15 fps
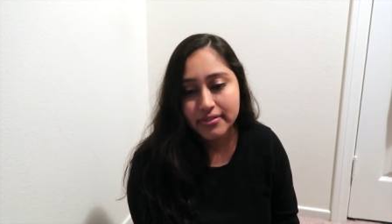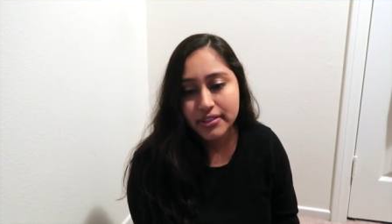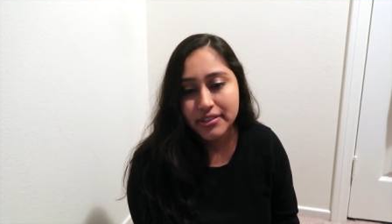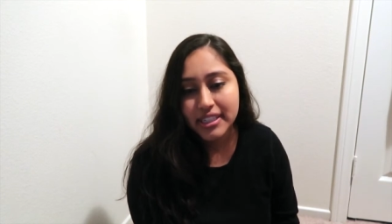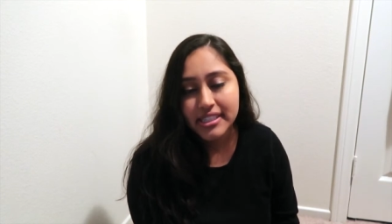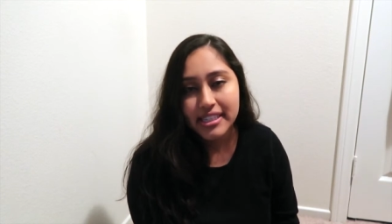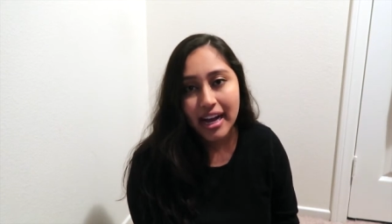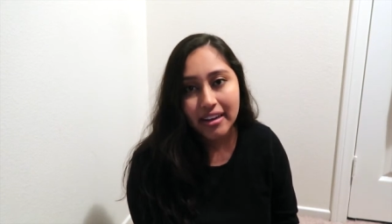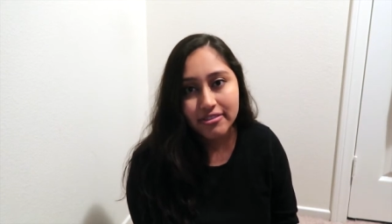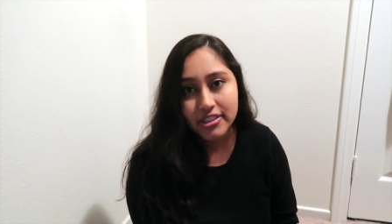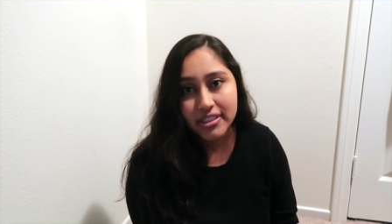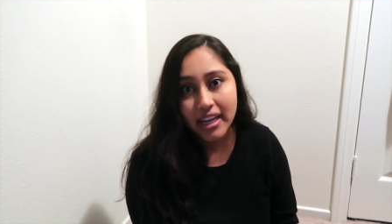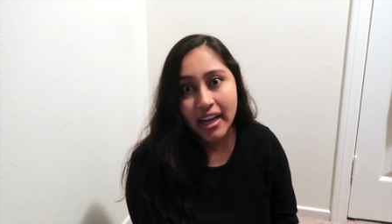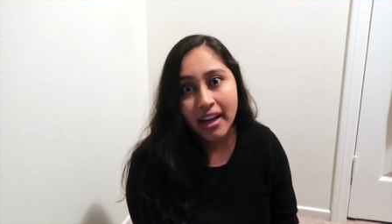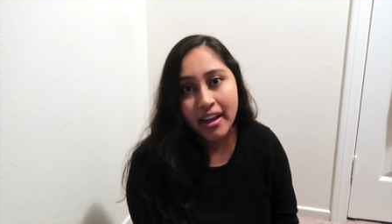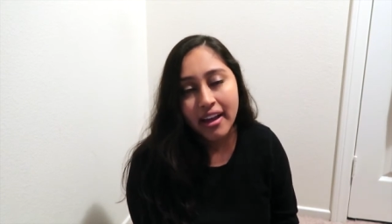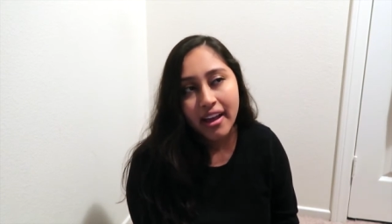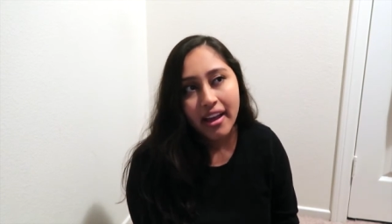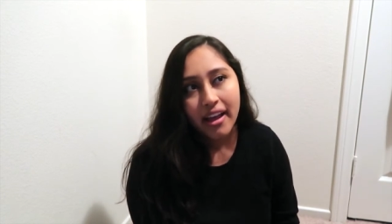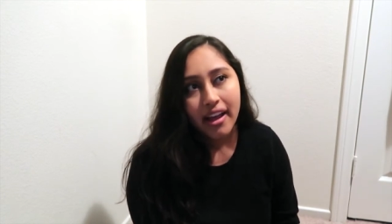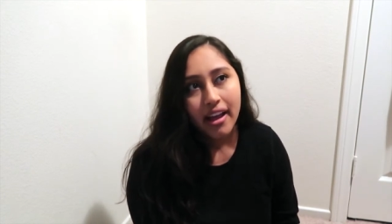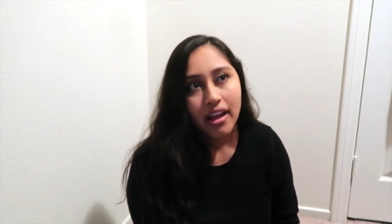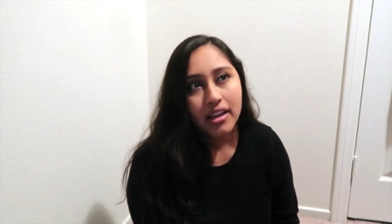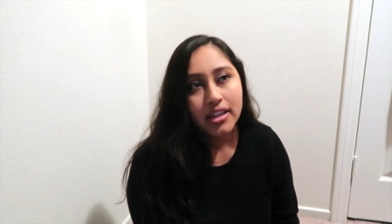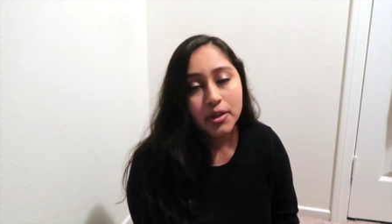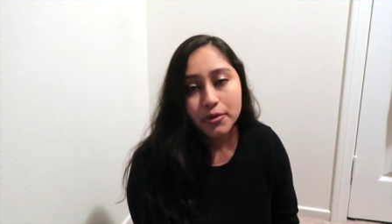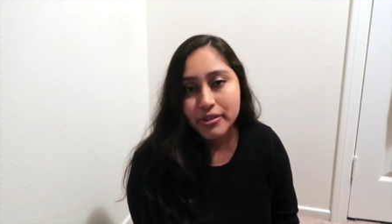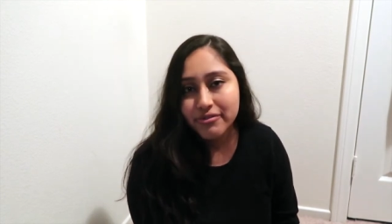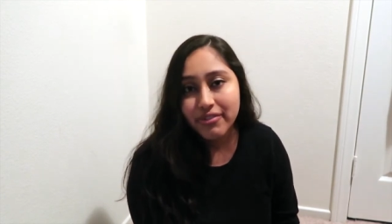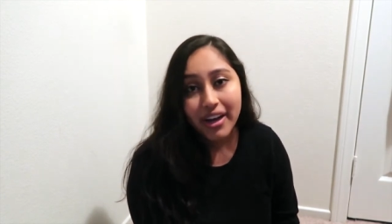few days after that, and
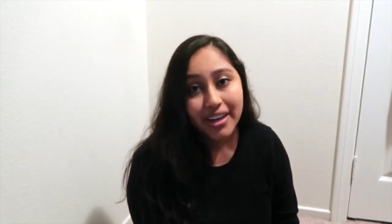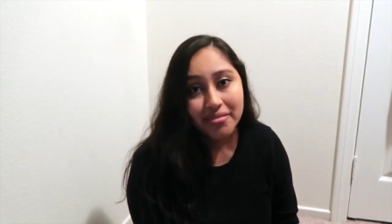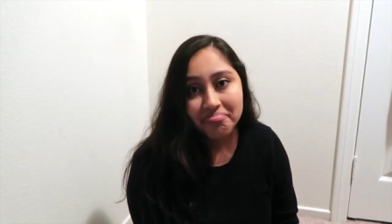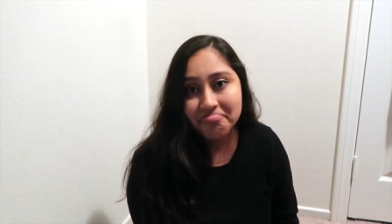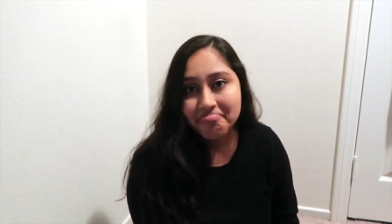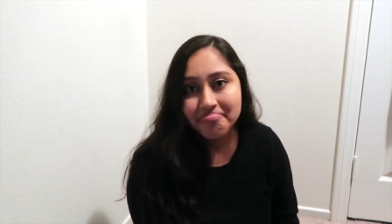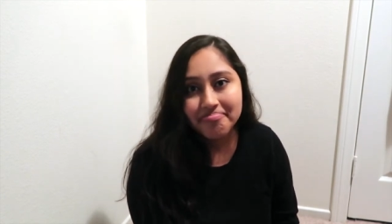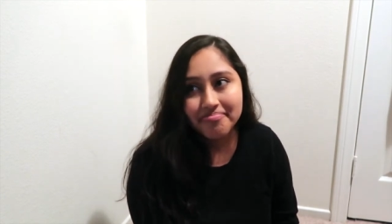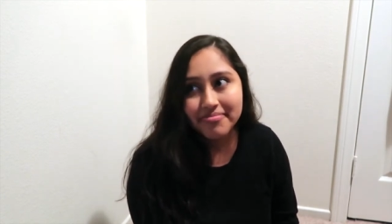he was fine.